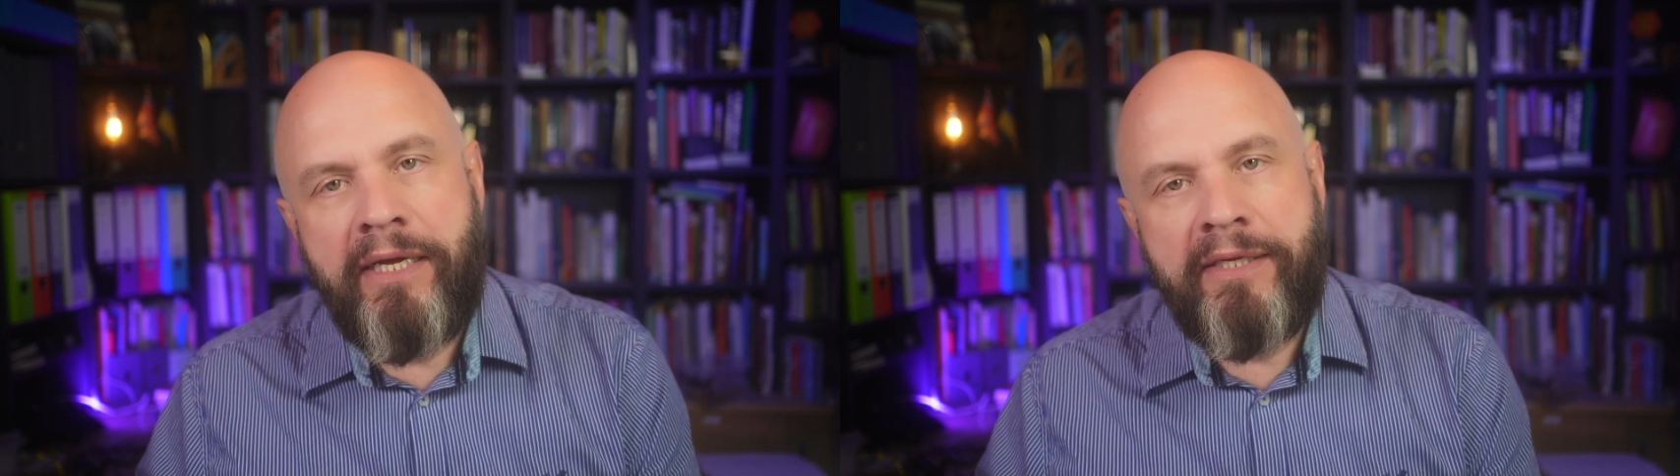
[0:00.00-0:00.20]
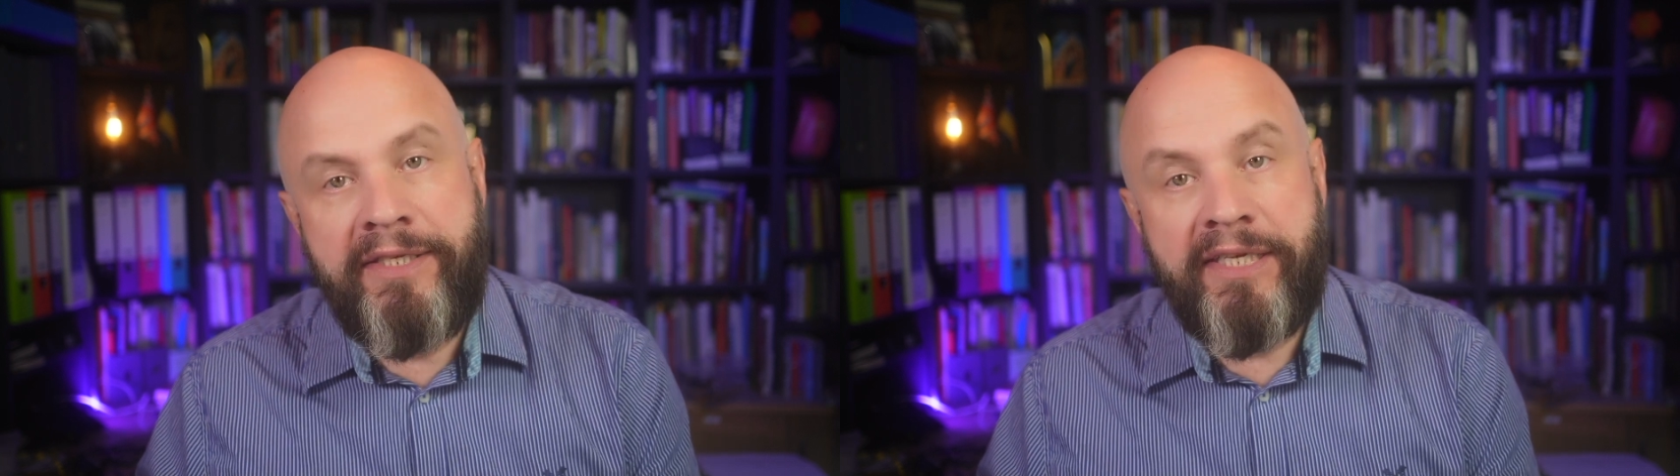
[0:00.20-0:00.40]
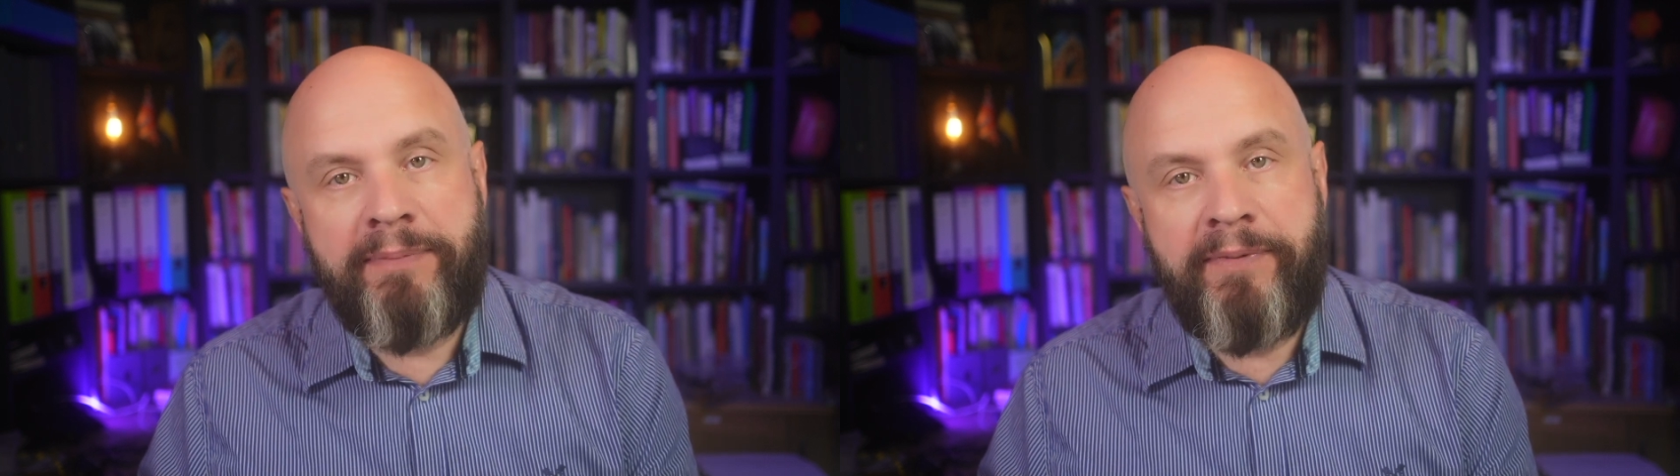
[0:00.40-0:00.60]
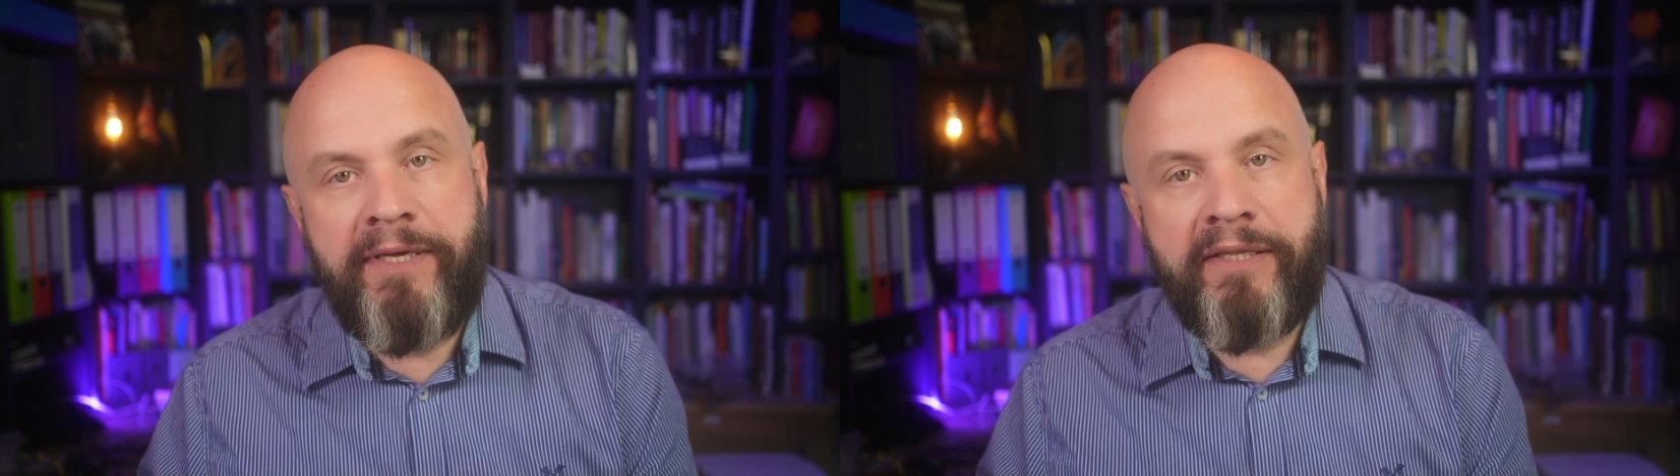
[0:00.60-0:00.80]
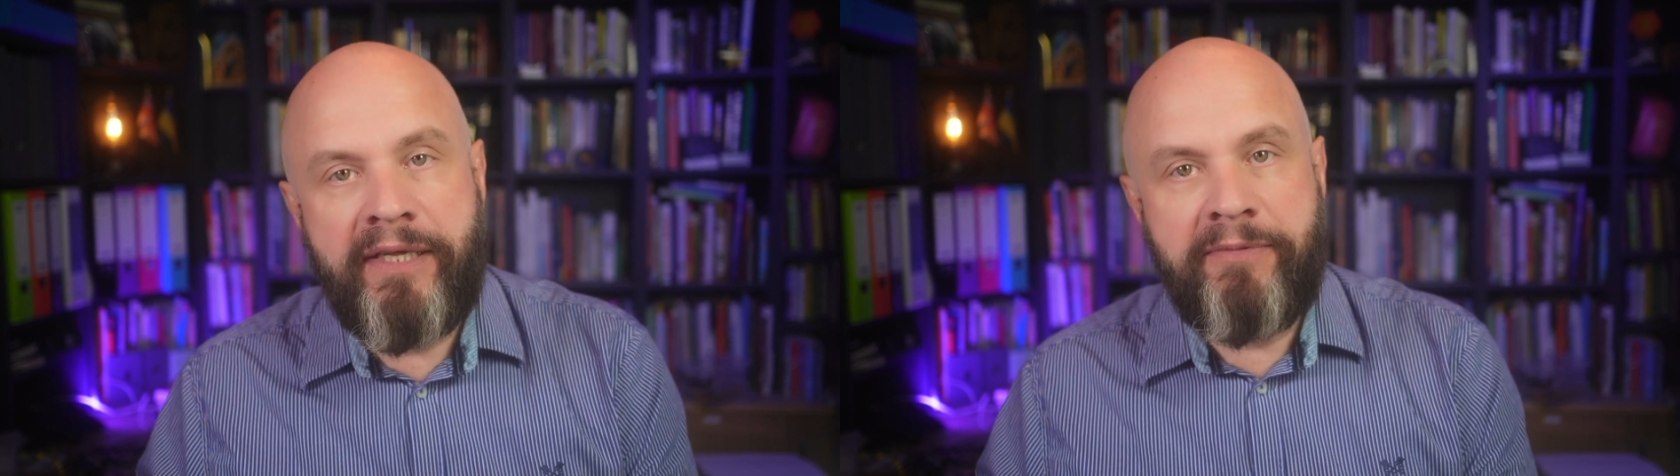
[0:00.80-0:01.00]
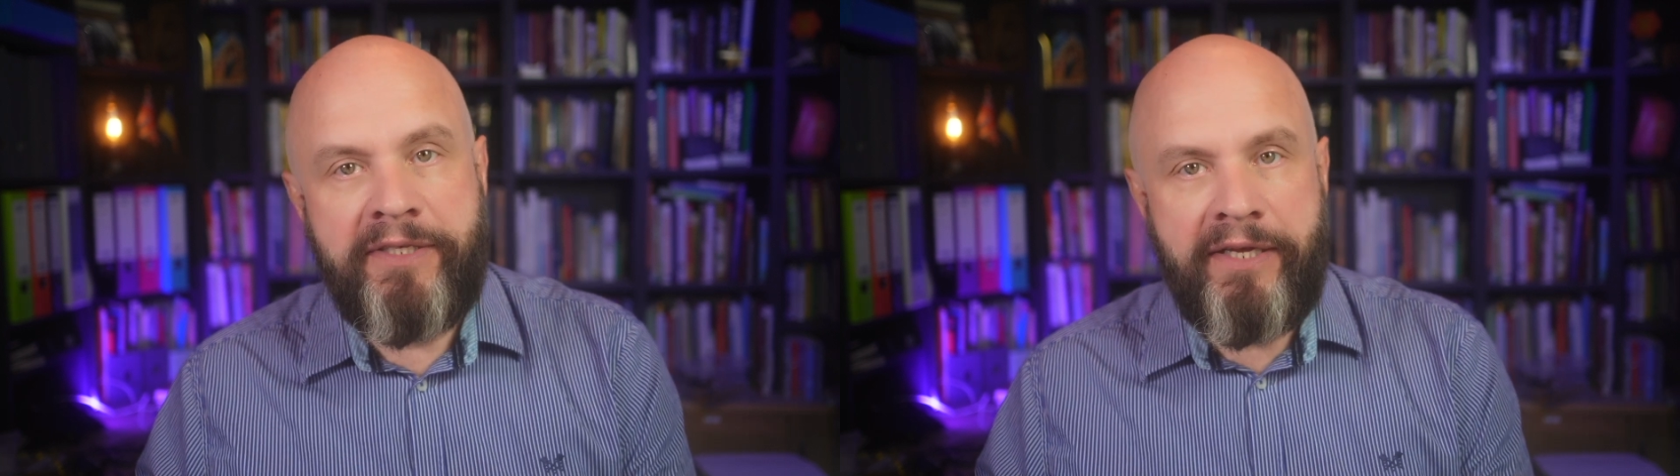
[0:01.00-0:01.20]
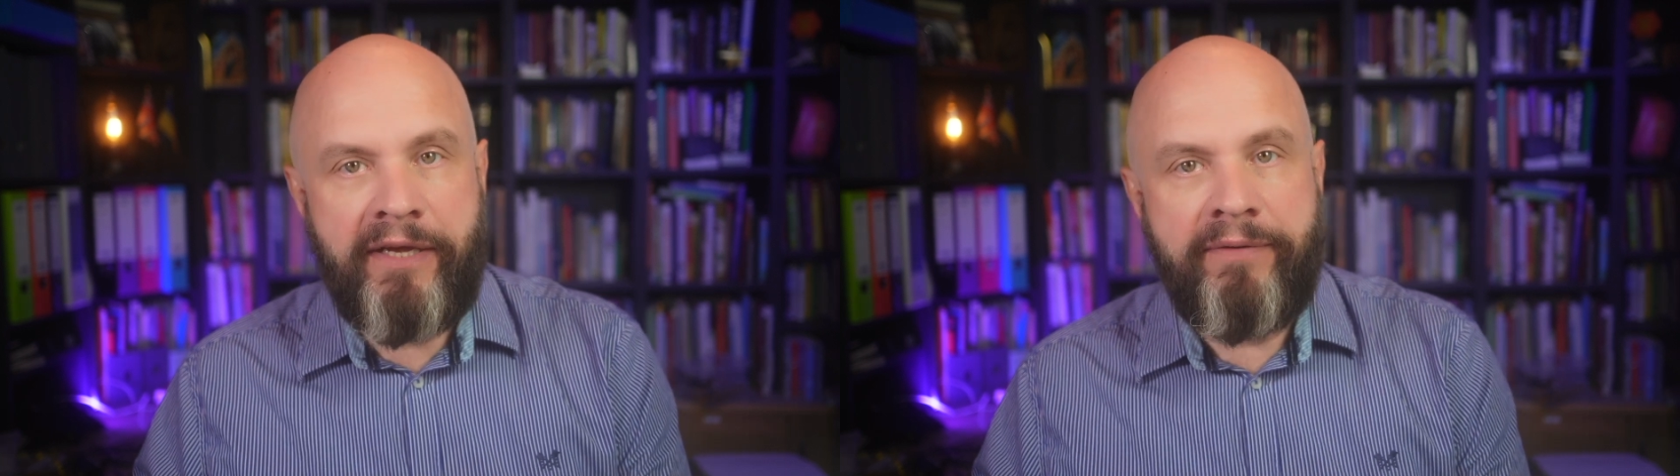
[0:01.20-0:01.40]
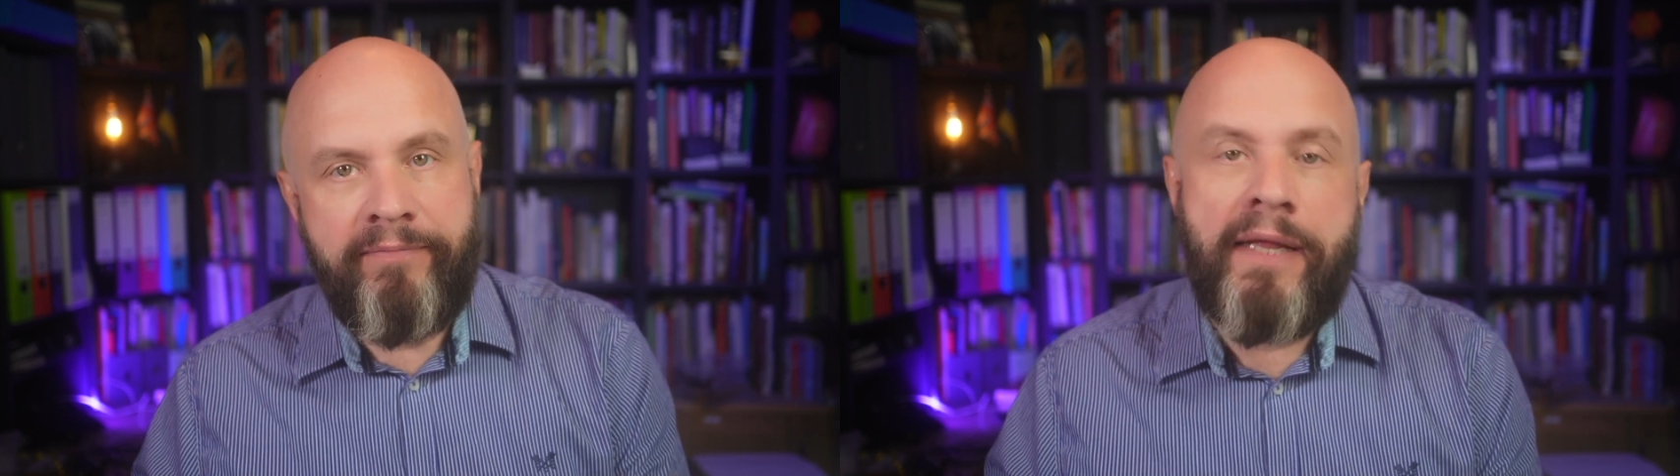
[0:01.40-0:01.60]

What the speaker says: CSP and MCA.